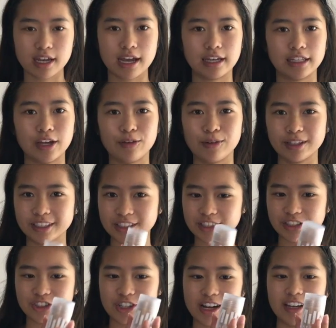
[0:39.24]
and I wanted
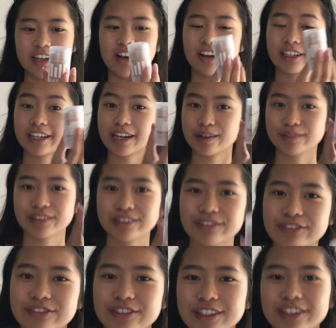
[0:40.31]
to try it on camera
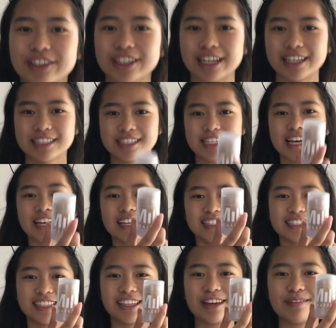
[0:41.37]
for you guys
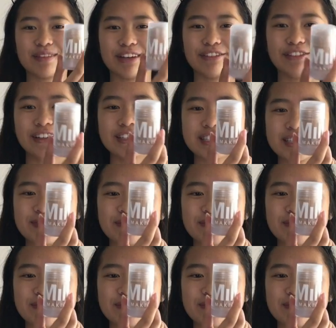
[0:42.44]
to get my first